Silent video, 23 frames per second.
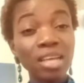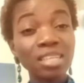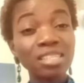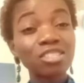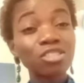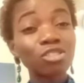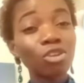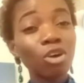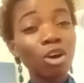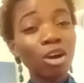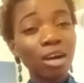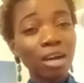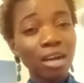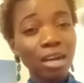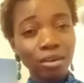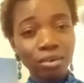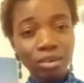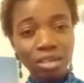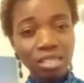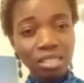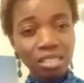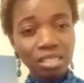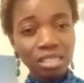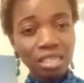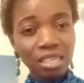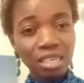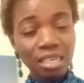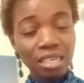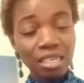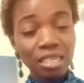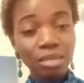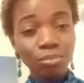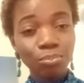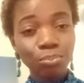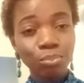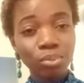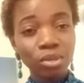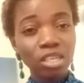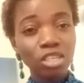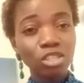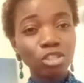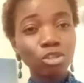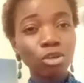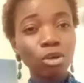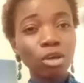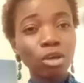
It is not guaranteed. Please